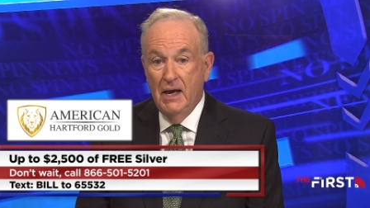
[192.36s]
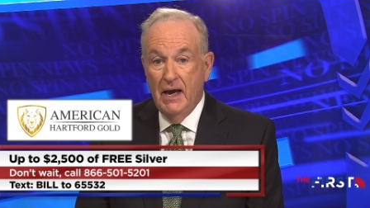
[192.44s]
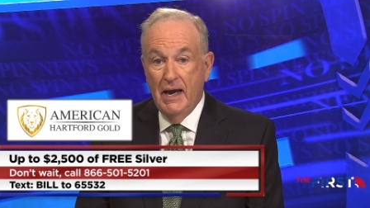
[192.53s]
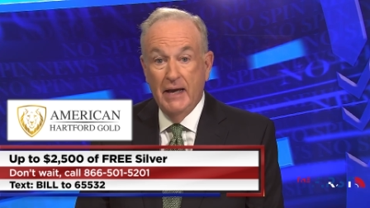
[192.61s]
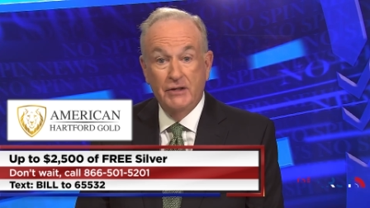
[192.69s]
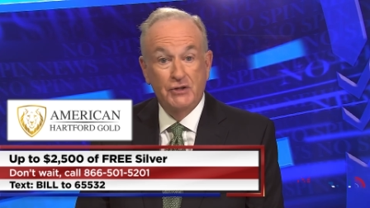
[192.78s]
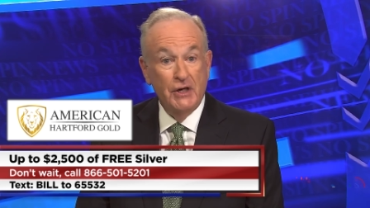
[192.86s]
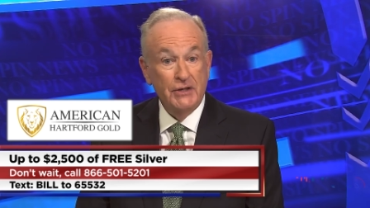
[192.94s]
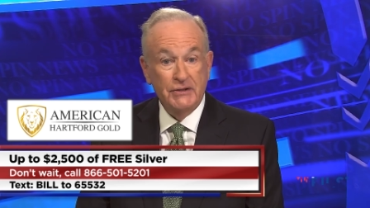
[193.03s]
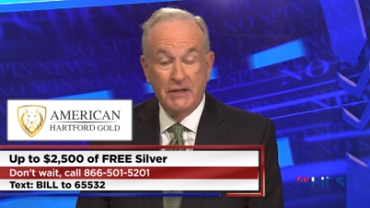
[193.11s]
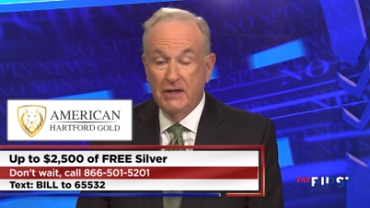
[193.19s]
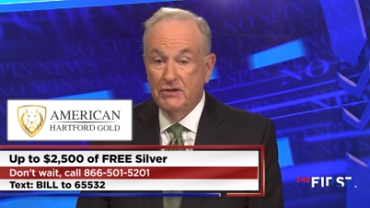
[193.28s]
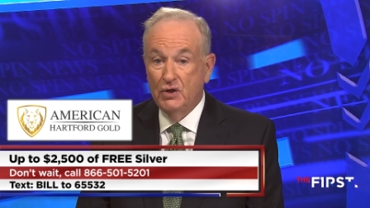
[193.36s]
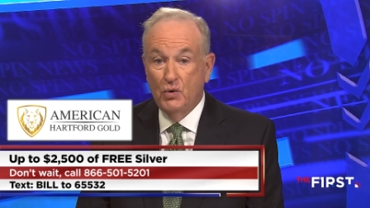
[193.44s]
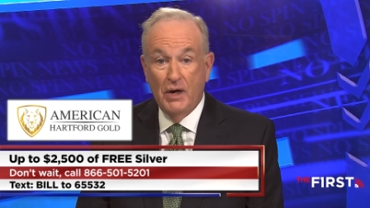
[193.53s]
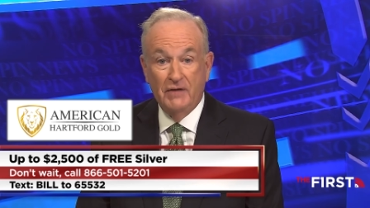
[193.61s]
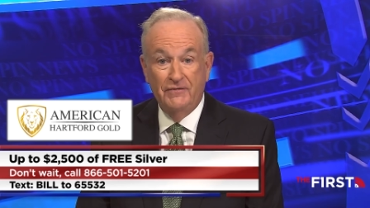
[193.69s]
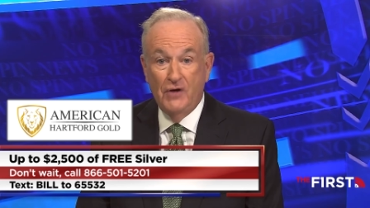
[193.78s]
It just takes a
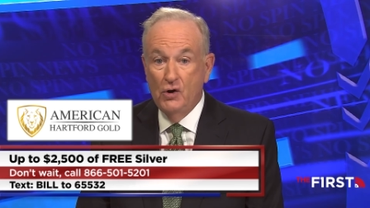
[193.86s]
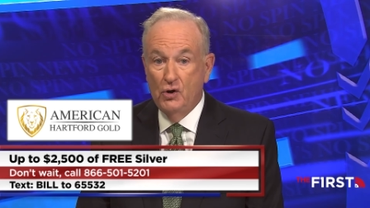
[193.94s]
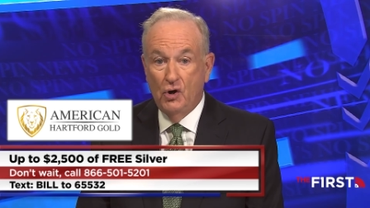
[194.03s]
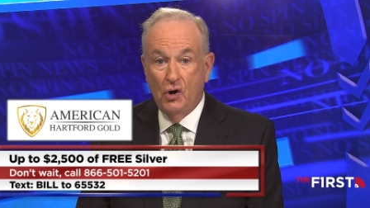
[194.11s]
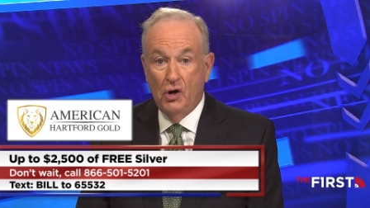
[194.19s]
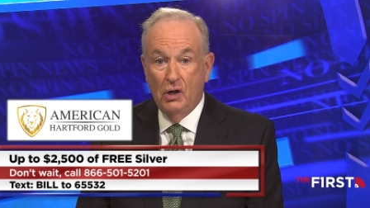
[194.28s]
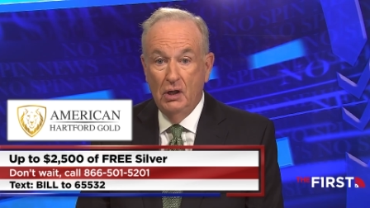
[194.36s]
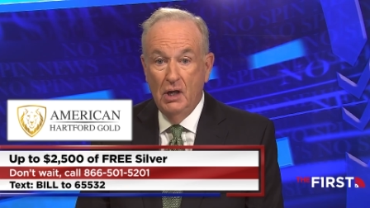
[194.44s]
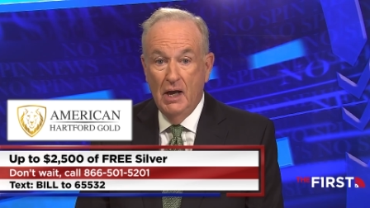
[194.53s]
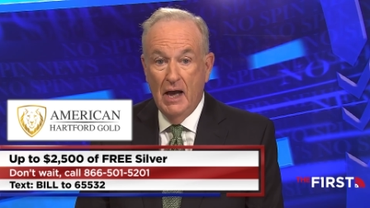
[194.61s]
quick phone call